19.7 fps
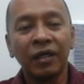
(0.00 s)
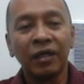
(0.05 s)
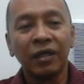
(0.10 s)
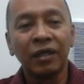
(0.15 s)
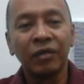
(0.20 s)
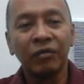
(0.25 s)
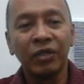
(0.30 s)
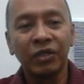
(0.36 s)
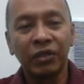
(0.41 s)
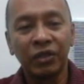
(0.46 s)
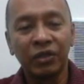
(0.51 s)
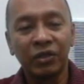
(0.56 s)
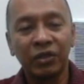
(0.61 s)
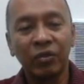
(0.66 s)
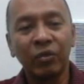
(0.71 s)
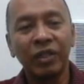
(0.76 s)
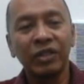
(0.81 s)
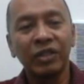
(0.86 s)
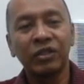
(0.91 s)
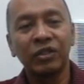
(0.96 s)
Research
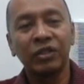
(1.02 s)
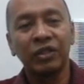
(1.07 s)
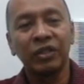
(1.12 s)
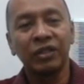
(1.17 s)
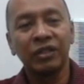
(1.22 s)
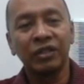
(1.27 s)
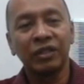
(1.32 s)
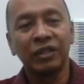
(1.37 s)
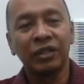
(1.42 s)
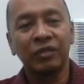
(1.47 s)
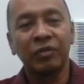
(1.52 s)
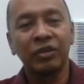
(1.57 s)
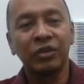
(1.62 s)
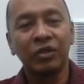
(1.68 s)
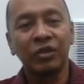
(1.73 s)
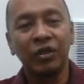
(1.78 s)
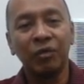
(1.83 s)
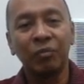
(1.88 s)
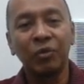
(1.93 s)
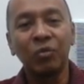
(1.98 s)
question.
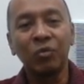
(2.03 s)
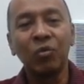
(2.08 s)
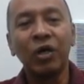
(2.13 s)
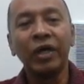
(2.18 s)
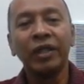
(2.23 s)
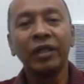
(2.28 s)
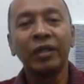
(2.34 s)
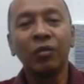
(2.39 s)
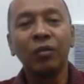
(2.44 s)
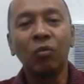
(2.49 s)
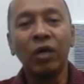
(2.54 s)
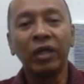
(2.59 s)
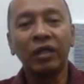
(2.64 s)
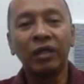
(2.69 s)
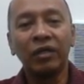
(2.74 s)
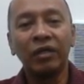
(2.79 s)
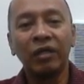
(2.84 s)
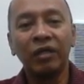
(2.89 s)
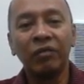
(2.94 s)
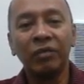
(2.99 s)
Question number 1.
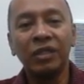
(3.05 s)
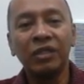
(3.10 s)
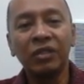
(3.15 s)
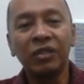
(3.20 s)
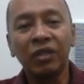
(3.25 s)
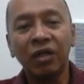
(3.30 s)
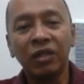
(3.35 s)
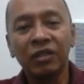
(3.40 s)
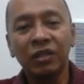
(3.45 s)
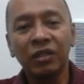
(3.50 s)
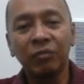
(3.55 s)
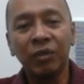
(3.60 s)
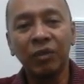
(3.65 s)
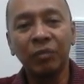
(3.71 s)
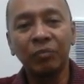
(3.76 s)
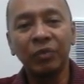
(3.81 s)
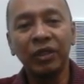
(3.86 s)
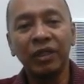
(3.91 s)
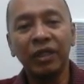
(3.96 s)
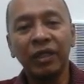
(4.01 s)
What are the results of
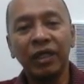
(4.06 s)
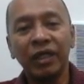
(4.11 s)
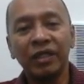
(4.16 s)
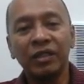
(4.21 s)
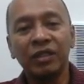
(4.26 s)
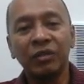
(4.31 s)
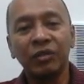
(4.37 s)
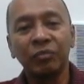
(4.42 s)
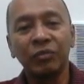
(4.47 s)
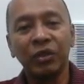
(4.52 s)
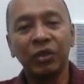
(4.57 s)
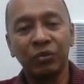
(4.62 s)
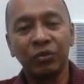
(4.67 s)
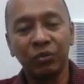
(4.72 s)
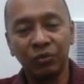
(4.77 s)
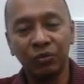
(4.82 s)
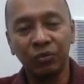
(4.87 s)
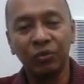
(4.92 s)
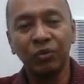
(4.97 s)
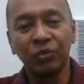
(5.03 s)
the pre-tests of the
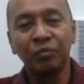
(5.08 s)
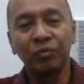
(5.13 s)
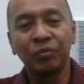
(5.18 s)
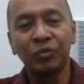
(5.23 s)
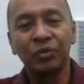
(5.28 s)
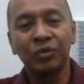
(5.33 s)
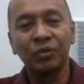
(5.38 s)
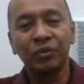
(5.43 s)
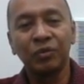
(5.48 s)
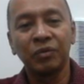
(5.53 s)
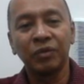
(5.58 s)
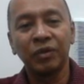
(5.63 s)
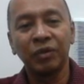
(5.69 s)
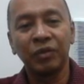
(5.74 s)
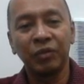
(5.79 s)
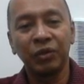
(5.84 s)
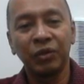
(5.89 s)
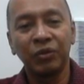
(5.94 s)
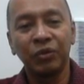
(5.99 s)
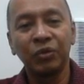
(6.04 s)
two groups?
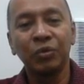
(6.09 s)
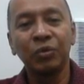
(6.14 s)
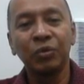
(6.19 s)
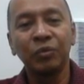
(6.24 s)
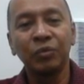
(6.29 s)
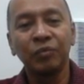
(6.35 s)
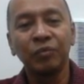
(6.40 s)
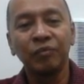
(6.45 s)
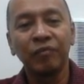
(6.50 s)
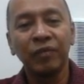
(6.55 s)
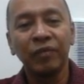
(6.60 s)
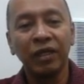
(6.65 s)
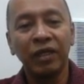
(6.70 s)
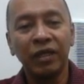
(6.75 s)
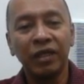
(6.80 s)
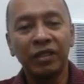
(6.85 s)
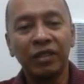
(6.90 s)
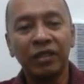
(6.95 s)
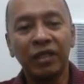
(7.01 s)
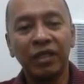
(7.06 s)
Number 2.
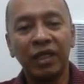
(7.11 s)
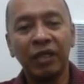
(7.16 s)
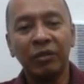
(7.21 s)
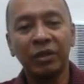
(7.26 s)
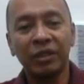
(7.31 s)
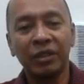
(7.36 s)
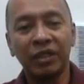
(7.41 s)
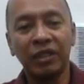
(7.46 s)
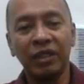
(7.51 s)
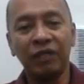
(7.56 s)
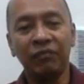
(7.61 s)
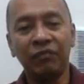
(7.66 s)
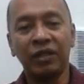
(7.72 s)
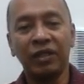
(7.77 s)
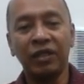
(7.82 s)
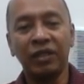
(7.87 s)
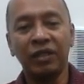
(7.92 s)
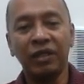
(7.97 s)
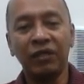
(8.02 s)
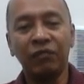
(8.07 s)
Is there a
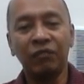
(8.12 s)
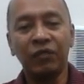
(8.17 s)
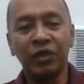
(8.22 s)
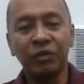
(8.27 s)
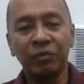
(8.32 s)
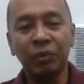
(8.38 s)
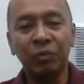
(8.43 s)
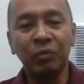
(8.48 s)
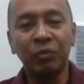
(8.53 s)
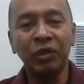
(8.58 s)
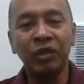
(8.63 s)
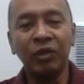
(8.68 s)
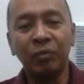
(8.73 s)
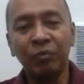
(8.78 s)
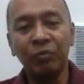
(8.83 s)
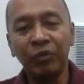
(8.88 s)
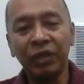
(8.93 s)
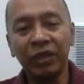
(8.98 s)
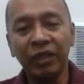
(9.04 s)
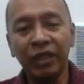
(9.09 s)
significant difference between the
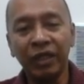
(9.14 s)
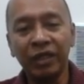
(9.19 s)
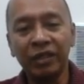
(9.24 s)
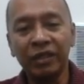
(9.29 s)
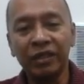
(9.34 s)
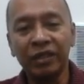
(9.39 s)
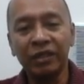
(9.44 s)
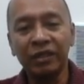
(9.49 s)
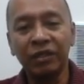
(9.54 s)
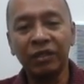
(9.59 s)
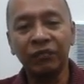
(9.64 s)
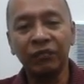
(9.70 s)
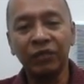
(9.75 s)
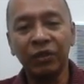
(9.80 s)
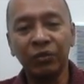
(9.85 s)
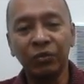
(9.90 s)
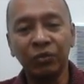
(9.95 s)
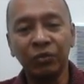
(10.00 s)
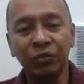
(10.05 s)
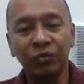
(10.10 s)
pre-tests of
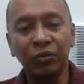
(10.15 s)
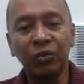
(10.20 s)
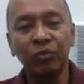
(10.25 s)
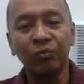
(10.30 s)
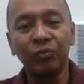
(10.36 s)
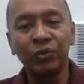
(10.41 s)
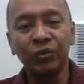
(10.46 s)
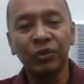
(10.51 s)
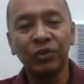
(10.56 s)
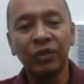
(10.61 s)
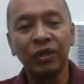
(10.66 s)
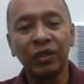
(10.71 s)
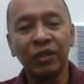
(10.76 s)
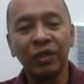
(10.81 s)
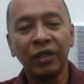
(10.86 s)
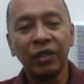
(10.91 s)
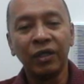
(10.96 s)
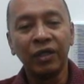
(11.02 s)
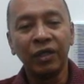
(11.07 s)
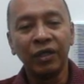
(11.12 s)
the two groups?
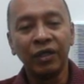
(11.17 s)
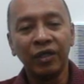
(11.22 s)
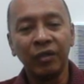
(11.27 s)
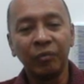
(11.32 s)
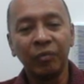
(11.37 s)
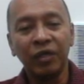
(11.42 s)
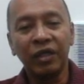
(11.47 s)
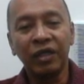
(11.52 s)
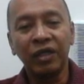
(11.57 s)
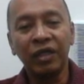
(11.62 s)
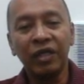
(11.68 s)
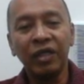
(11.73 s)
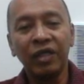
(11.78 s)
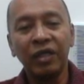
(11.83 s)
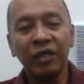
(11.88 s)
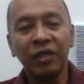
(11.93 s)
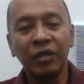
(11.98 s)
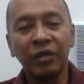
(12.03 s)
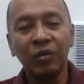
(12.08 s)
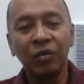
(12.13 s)
Number
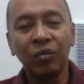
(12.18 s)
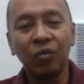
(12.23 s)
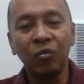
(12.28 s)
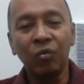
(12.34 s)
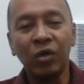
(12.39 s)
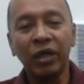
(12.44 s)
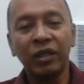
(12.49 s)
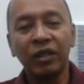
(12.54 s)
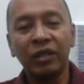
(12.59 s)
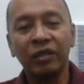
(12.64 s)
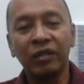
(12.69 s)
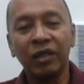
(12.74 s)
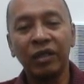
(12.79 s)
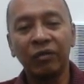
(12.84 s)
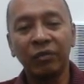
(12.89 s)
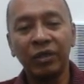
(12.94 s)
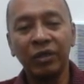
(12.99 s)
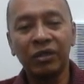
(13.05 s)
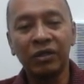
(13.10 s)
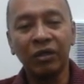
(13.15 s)
3. What are
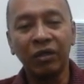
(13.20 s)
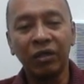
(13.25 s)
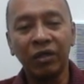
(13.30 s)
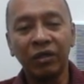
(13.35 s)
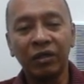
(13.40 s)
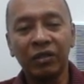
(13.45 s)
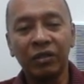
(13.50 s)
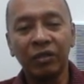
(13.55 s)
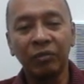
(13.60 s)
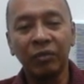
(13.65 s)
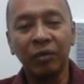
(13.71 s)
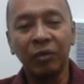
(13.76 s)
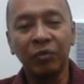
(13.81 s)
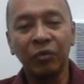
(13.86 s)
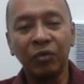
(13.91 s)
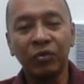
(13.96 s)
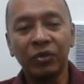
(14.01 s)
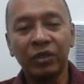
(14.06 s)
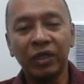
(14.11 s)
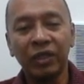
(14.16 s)
the results of the
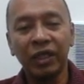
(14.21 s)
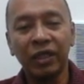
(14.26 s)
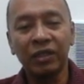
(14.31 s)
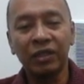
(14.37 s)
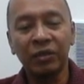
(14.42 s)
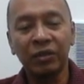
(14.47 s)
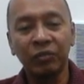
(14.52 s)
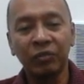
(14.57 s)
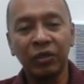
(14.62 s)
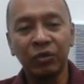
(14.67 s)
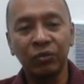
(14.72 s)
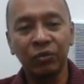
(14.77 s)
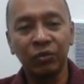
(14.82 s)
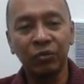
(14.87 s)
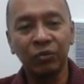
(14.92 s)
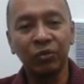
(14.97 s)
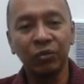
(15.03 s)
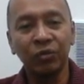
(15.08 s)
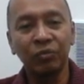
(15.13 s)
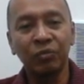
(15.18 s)
post-test of the two
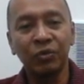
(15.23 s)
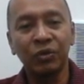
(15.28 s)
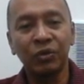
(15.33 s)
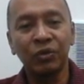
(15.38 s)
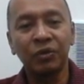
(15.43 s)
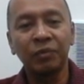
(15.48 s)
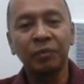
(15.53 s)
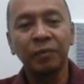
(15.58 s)
groups?